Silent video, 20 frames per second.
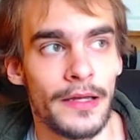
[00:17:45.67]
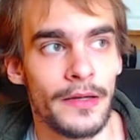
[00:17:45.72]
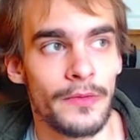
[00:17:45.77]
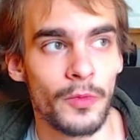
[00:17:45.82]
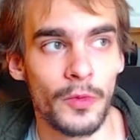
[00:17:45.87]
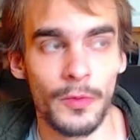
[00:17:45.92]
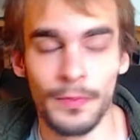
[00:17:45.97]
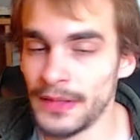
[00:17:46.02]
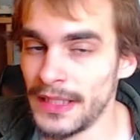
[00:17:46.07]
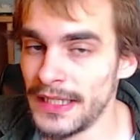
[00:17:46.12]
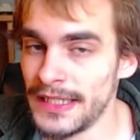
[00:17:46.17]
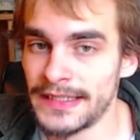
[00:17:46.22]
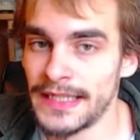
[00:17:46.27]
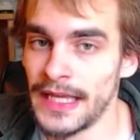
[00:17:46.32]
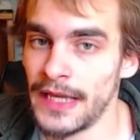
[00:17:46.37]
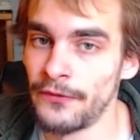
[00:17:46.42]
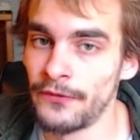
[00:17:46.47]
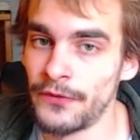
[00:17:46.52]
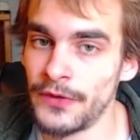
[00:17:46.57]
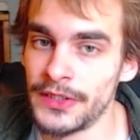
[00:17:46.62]
Replace
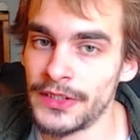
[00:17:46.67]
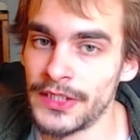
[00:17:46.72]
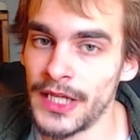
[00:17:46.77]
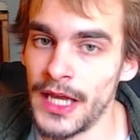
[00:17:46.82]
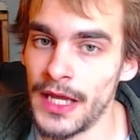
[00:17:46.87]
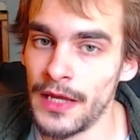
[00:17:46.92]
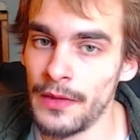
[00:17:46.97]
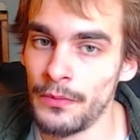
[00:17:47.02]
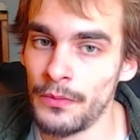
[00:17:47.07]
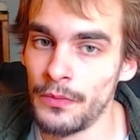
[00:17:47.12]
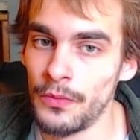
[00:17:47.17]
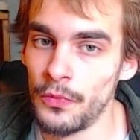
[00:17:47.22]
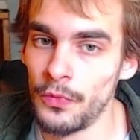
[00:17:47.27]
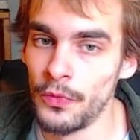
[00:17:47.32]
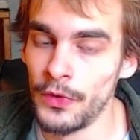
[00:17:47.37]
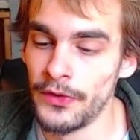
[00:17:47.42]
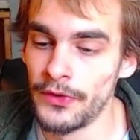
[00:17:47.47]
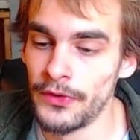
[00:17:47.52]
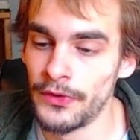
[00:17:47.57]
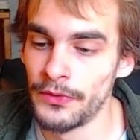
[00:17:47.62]
that free time
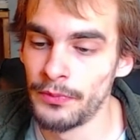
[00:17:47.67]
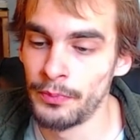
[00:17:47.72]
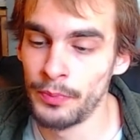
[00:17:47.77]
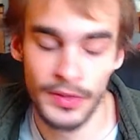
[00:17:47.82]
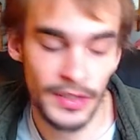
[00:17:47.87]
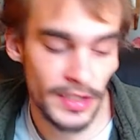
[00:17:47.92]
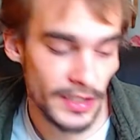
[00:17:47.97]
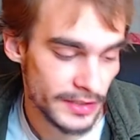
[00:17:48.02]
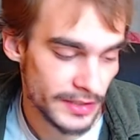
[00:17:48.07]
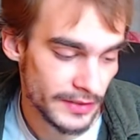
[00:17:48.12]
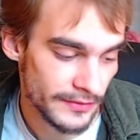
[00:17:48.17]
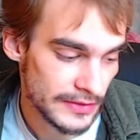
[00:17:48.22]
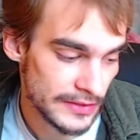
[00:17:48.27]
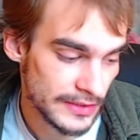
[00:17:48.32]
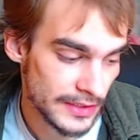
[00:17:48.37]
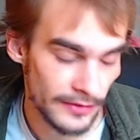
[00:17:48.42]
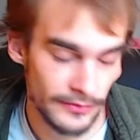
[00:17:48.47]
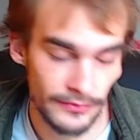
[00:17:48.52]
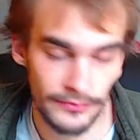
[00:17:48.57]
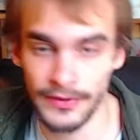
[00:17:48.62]
with productive
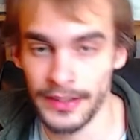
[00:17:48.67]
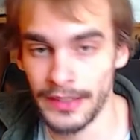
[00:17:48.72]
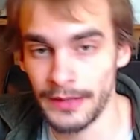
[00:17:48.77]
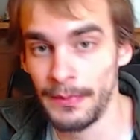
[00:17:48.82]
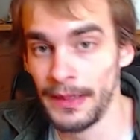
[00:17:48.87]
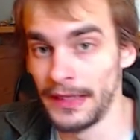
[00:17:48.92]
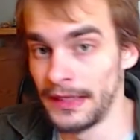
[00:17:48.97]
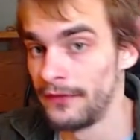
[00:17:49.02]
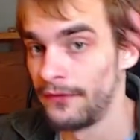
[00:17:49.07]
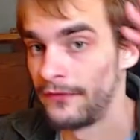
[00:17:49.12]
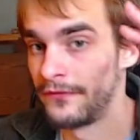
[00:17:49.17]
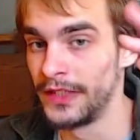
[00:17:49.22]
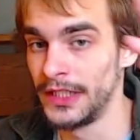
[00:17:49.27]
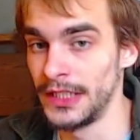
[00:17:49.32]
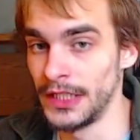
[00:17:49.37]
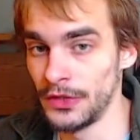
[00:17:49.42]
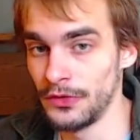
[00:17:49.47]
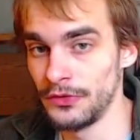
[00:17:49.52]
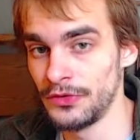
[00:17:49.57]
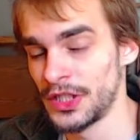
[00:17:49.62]
stuff like making
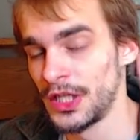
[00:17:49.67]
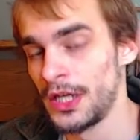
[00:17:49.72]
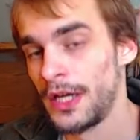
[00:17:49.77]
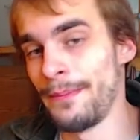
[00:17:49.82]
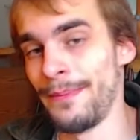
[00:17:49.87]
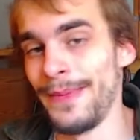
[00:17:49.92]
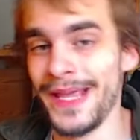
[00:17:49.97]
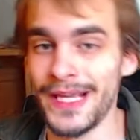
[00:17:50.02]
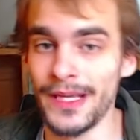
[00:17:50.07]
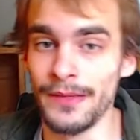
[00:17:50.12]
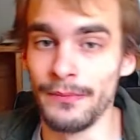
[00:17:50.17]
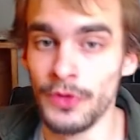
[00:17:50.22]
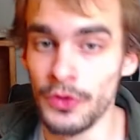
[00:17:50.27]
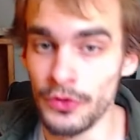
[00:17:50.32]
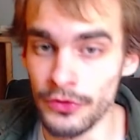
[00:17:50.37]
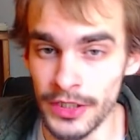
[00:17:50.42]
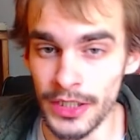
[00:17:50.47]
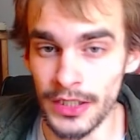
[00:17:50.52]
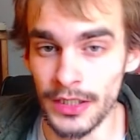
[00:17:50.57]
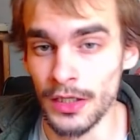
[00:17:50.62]
videos, making
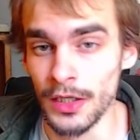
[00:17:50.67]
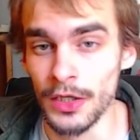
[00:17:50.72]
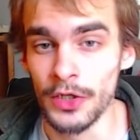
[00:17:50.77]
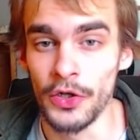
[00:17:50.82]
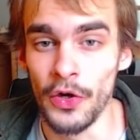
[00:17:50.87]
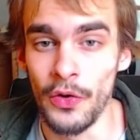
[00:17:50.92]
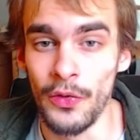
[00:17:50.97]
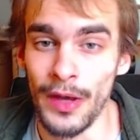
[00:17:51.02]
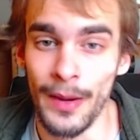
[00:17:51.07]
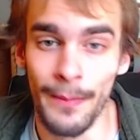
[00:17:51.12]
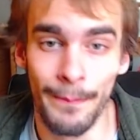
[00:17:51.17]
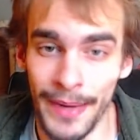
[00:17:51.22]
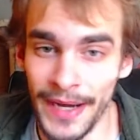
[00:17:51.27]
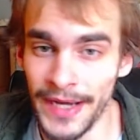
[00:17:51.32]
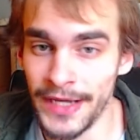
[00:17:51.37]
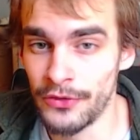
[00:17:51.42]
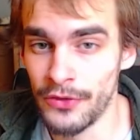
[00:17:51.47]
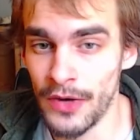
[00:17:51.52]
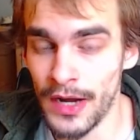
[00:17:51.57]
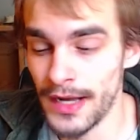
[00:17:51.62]
music, going on
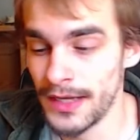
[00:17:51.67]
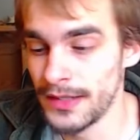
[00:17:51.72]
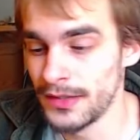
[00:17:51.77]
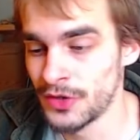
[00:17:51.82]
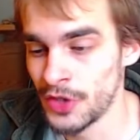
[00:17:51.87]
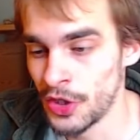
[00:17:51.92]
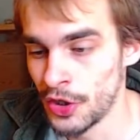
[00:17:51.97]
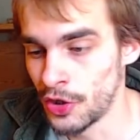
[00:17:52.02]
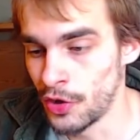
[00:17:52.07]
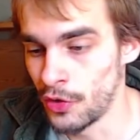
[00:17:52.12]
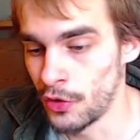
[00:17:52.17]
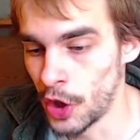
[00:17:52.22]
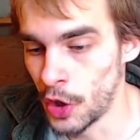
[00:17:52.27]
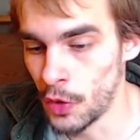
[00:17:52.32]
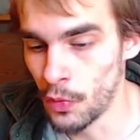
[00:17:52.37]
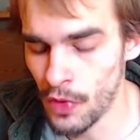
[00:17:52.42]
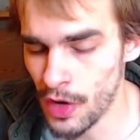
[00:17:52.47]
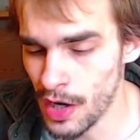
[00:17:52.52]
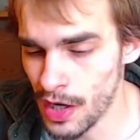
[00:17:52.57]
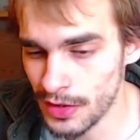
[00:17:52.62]
bike rides, going on
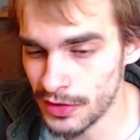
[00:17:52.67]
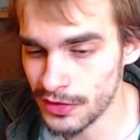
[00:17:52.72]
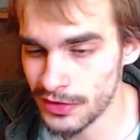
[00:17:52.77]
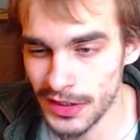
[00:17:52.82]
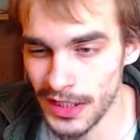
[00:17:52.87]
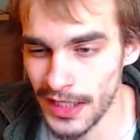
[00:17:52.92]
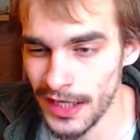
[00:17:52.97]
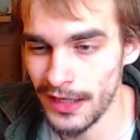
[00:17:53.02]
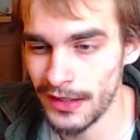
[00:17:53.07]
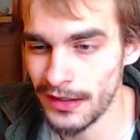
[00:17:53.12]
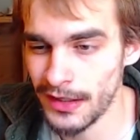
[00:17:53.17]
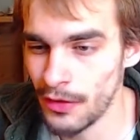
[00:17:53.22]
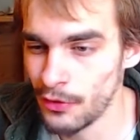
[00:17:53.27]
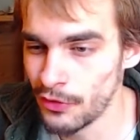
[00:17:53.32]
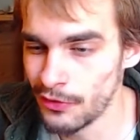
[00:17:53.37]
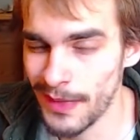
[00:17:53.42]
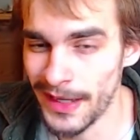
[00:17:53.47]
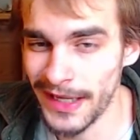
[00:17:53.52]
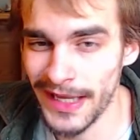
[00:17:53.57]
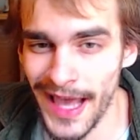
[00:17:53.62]
walks, hanging out
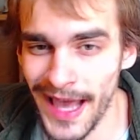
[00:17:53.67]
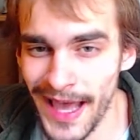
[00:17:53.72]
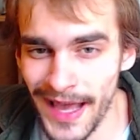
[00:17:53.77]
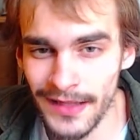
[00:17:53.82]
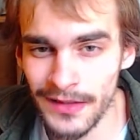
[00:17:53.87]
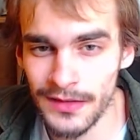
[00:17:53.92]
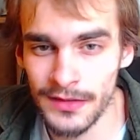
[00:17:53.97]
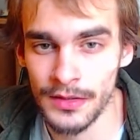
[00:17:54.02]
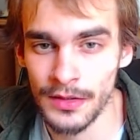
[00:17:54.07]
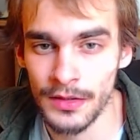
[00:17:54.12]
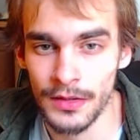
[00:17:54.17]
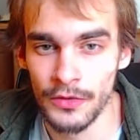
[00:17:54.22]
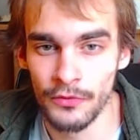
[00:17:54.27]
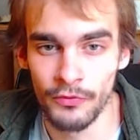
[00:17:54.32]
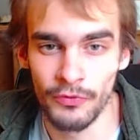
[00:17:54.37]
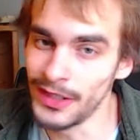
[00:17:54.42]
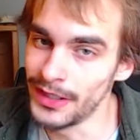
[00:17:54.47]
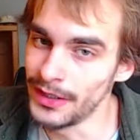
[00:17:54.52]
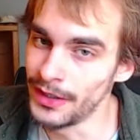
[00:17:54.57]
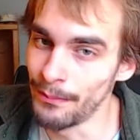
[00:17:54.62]
with my cats,
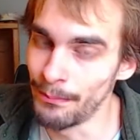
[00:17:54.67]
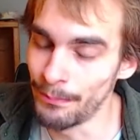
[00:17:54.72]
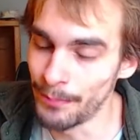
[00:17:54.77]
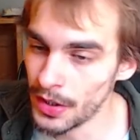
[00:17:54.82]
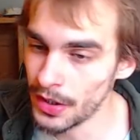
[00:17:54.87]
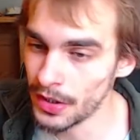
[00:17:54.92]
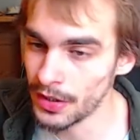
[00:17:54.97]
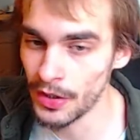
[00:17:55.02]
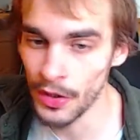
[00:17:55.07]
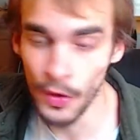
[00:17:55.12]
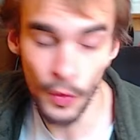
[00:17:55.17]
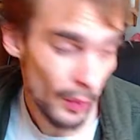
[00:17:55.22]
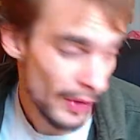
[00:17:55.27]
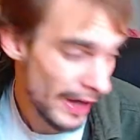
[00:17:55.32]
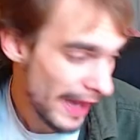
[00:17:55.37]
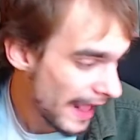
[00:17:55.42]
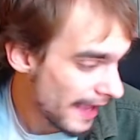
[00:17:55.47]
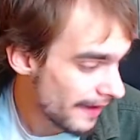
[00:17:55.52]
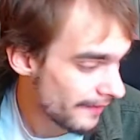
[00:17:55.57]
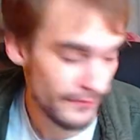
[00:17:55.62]
reading a book,
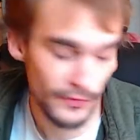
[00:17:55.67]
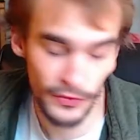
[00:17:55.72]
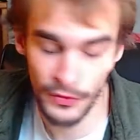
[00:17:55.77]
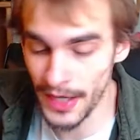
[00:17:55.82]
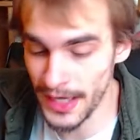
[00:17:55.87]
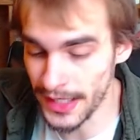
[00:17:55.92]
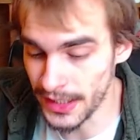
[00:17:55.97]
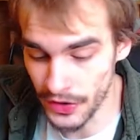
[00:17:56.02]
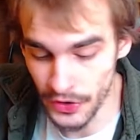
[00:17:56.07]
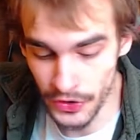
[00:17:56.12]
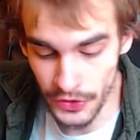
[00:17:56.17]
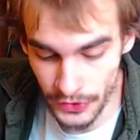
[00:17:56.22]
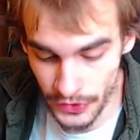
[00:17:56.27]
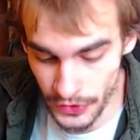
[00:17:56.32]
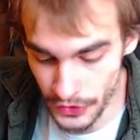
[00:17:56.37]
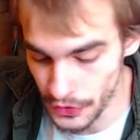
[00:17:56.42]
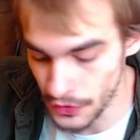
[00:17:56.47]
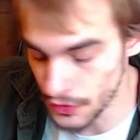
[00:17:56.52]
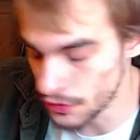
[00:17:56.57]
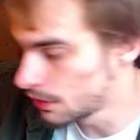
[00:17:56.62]
whatever I can
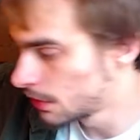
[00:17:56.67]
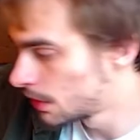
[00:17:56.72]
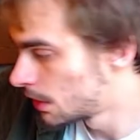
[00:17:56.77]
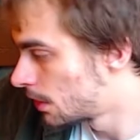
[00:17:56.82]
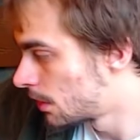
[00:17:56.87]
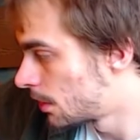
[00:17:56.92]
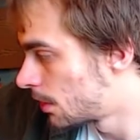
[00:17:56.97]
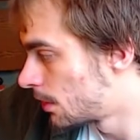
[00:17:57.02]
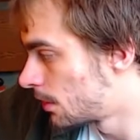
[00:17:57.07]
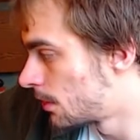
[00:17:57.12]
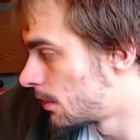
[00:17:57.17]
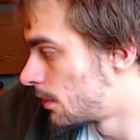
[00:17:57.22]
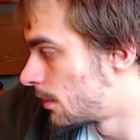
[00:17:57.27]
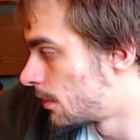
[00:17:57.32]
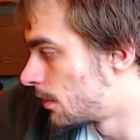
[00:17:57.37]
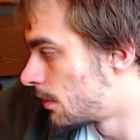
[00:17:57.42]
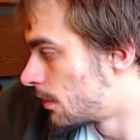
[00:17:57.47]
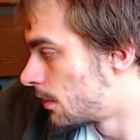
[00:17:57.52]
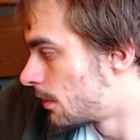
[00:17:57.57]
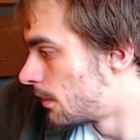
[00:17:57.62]
do
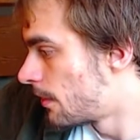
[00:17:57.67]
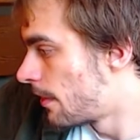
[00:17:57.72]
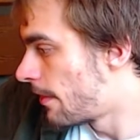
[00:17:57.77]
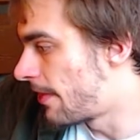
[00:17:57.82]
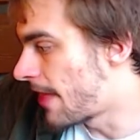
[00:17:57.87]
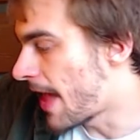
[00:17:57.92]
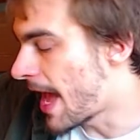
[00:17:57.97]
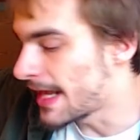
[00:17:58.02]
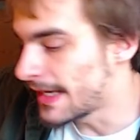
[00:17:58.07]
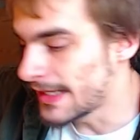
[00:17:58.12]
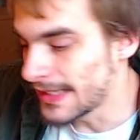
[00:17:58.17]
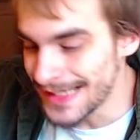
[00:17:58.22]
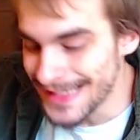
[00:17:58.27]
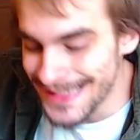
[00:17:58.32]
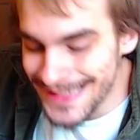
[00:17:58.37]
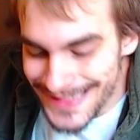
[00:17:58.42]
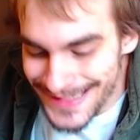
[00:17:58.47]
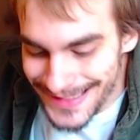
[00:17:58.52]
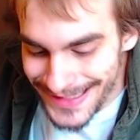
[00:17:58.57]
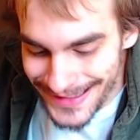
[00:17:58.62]
that
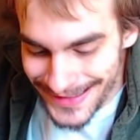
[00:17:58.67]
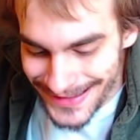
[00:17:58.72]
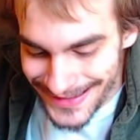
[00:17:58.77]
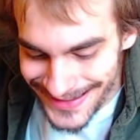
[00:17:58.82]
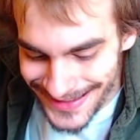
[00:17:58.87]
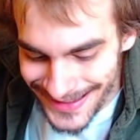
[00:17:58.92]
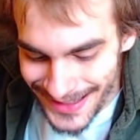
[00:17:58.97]
isn't